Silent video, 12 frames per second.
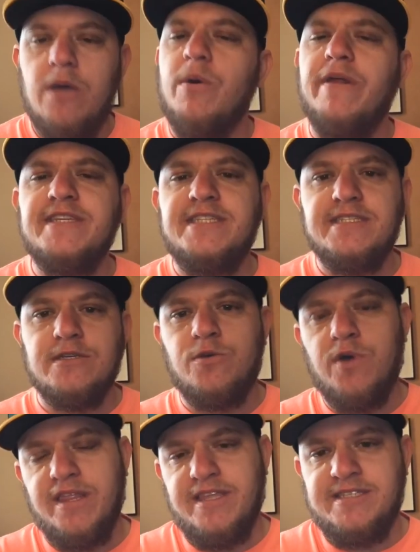While this isn't
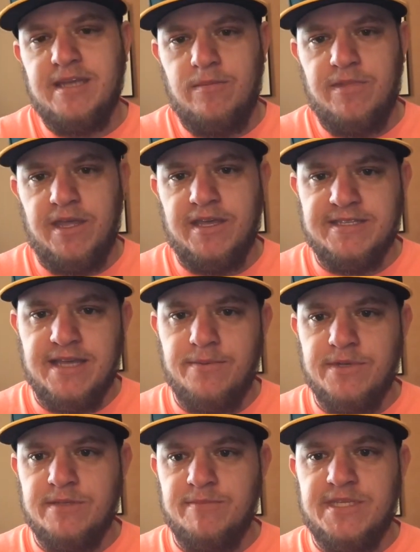quite the same thing, because that
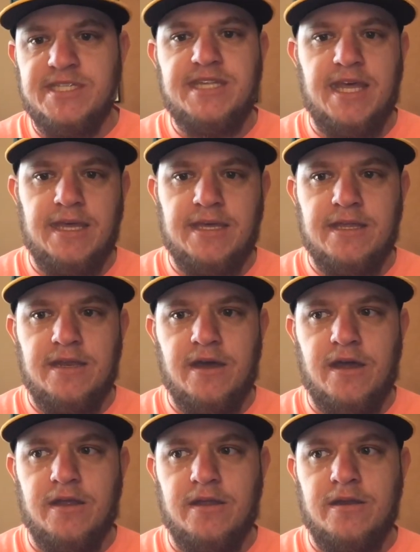was a mistake, not a